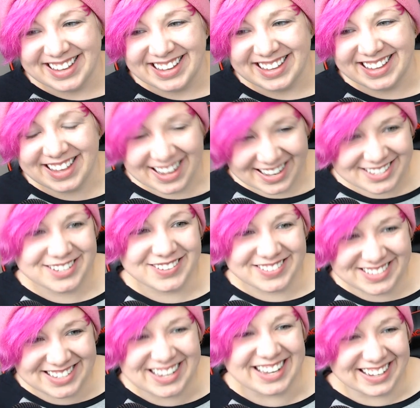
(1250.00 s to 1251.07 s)
guess who
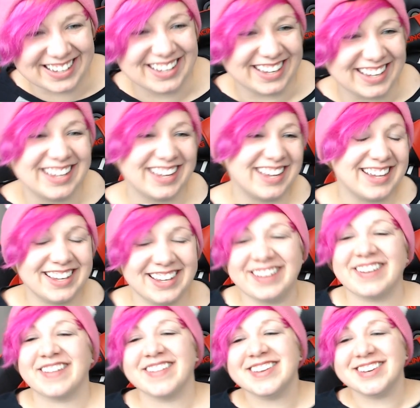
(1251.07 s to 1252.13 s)
didn't get
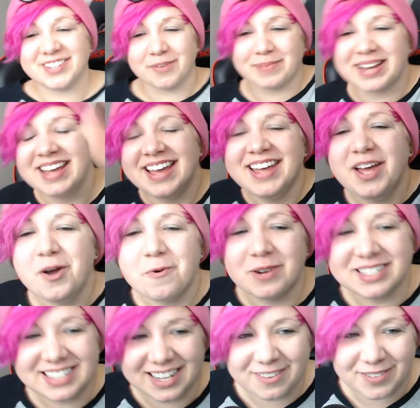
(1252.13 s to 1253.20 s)
it? They just jumped, but we'll
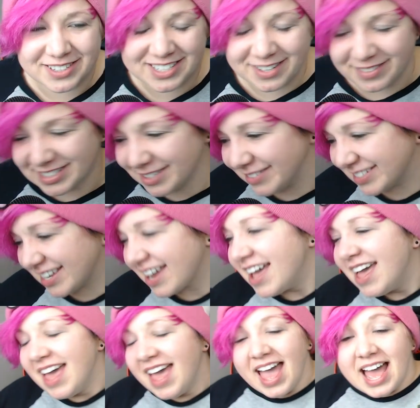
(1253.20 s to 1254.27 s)
see.
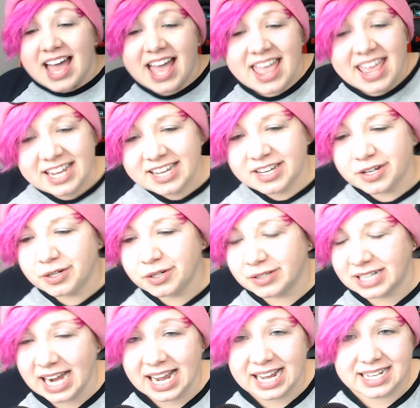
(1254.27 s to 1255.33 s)
Anywho,
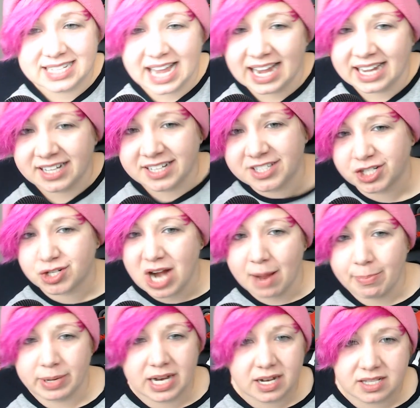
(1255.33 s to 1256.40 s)
guys, I gotta just drop
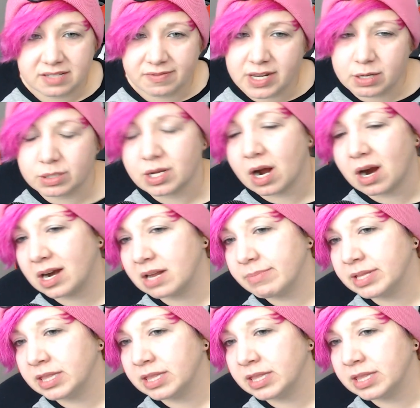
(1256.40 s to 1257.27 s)
it here. This video has already been